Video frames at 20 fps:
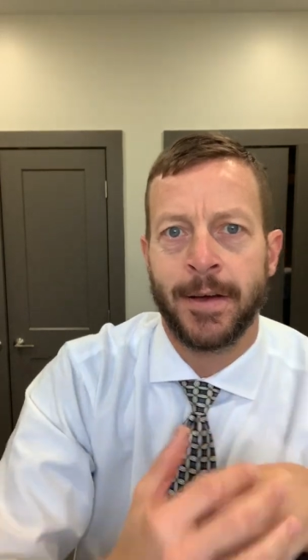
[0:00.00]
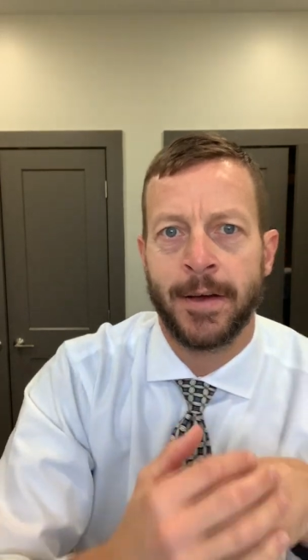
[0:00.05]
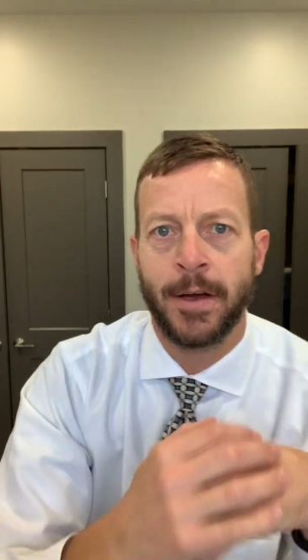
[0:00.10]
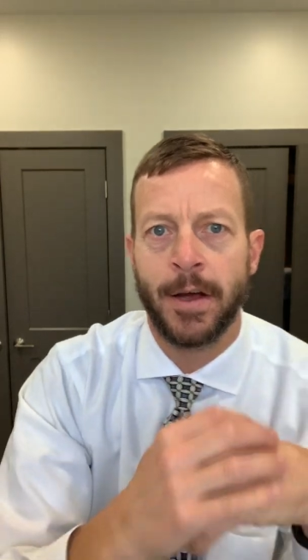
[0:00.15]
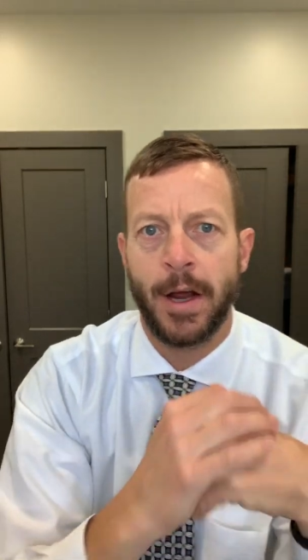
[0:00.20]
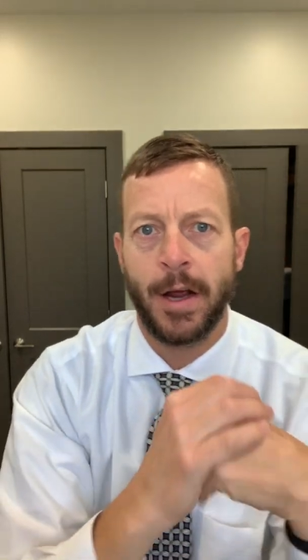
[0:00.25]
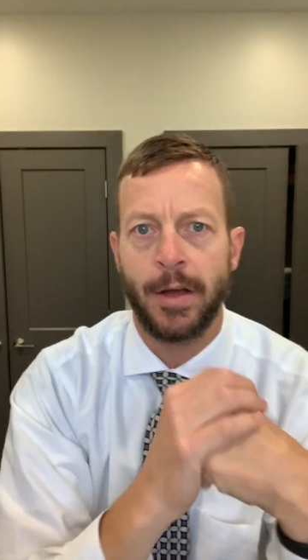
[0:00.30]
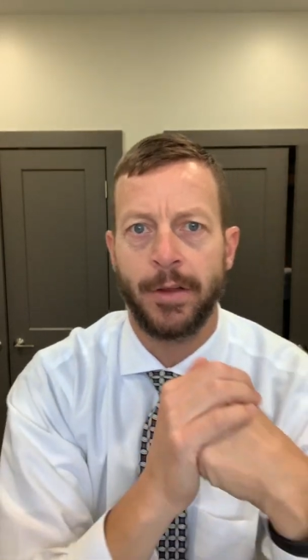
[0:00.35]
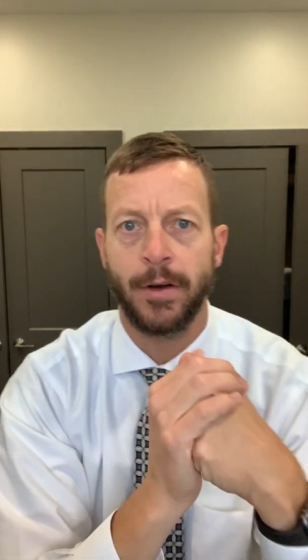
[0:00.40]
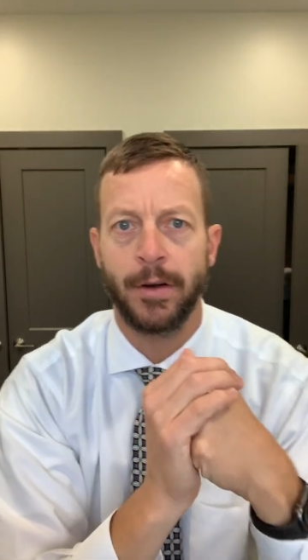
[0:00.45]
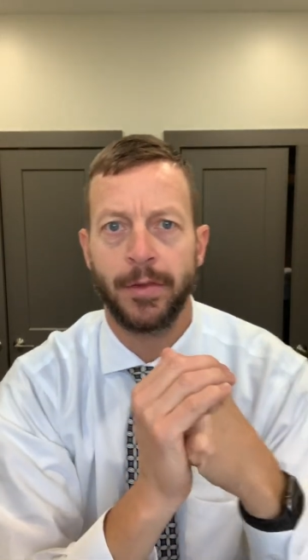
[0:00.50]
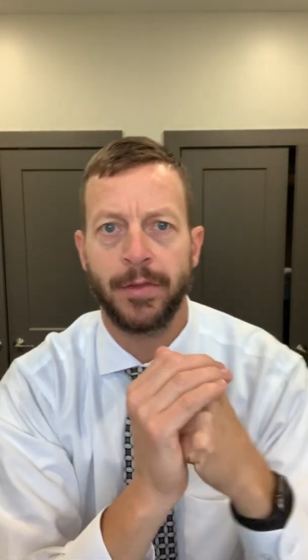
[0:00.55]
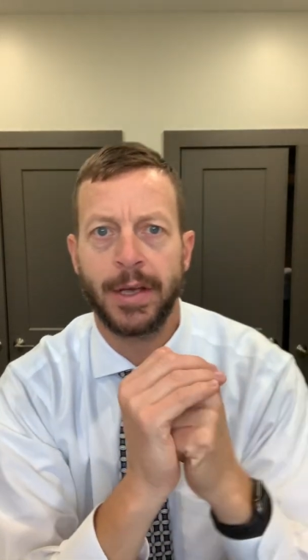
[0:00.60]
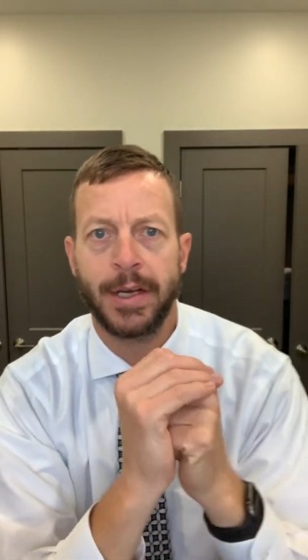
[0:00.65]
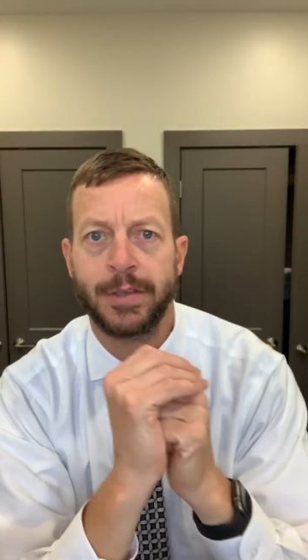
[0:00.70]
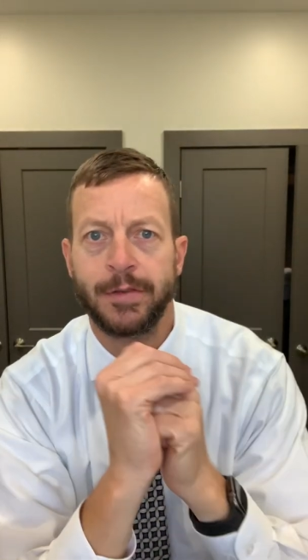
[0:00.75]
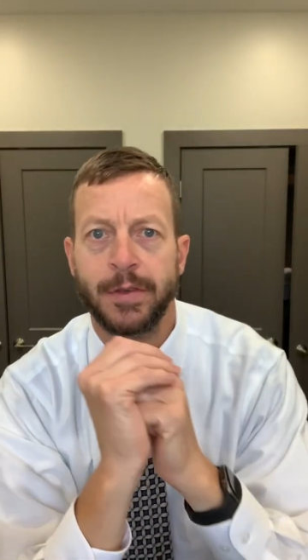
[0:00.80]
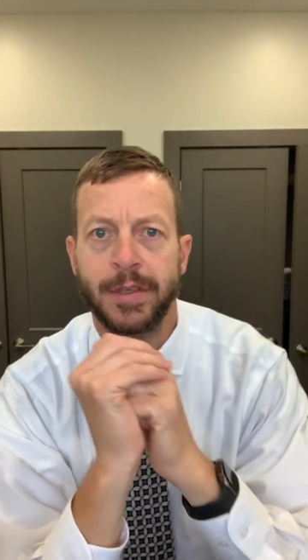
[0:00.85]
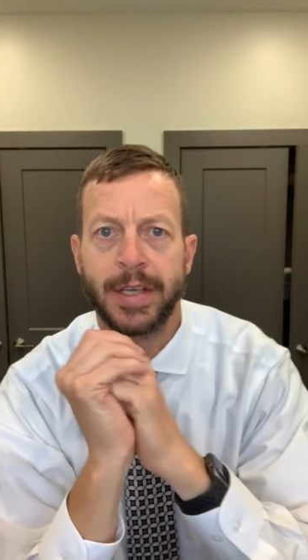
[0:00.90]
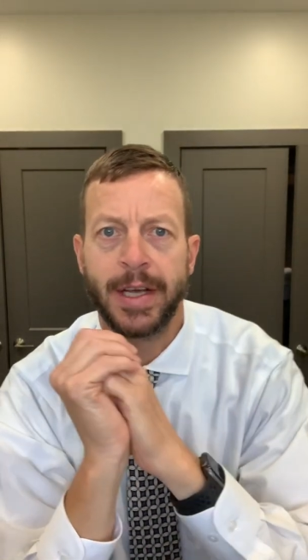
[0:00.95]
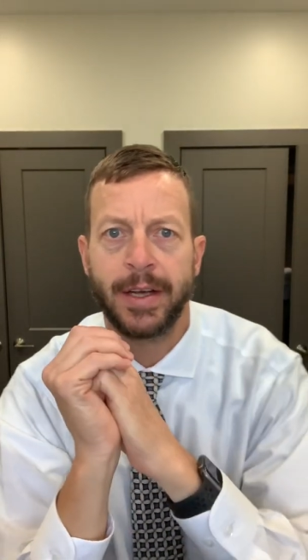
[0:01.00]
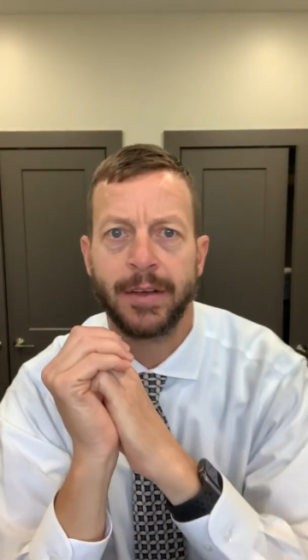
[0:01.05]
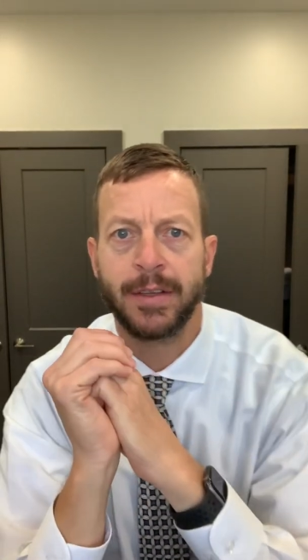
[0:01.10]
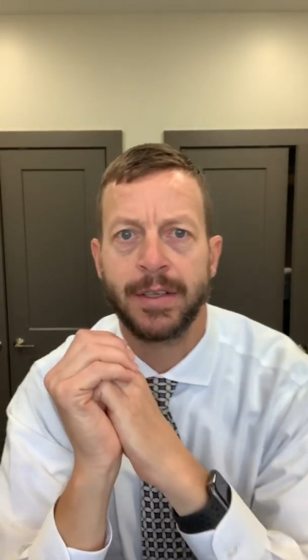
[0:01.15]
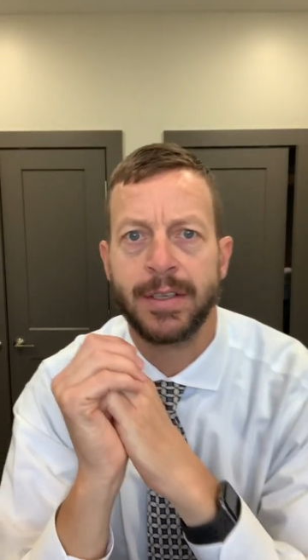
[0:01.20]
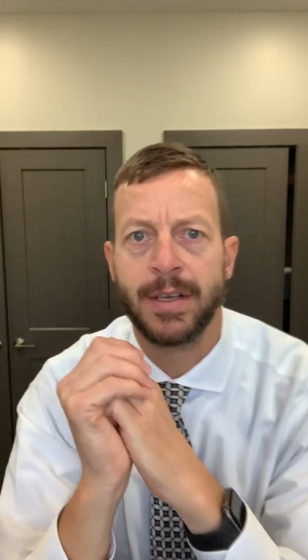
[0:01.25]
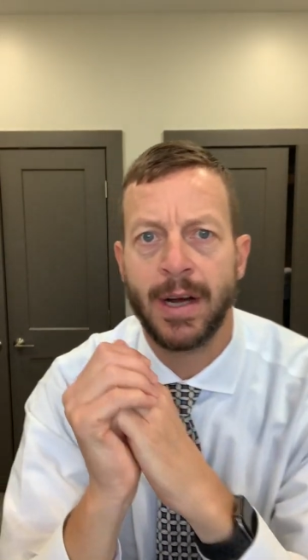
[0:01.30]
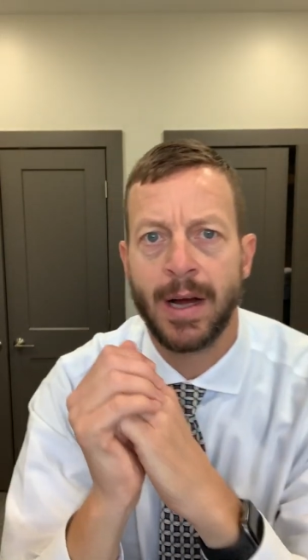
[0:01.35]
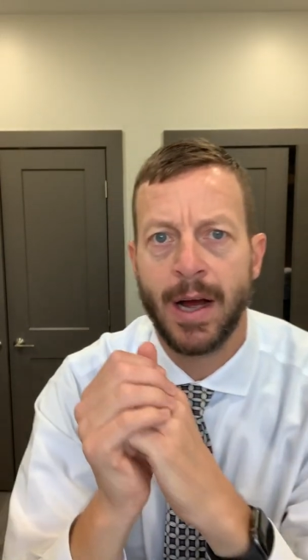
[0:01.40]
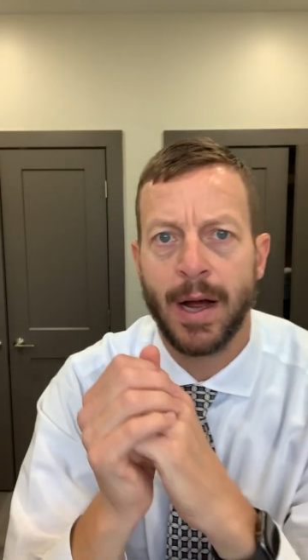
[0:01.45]
Hey there, thanks for taking the
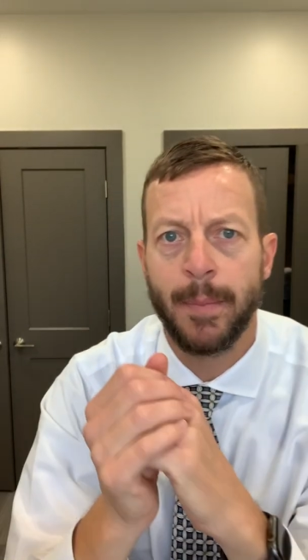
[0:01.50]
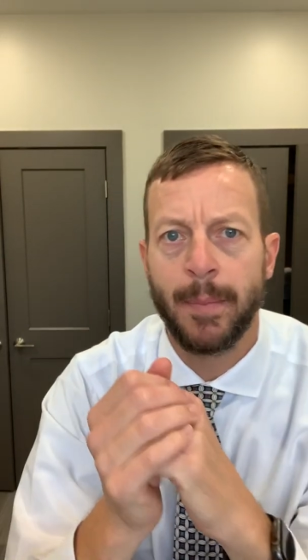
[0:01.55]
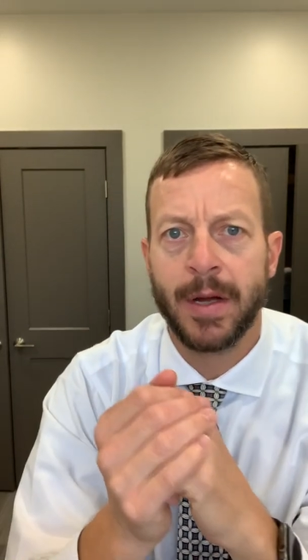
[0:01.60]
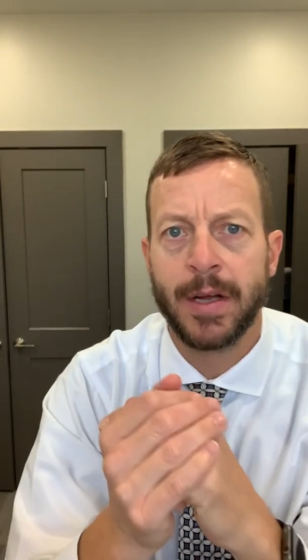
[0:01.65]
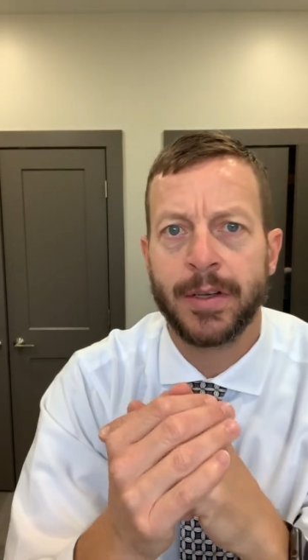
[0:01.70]
time.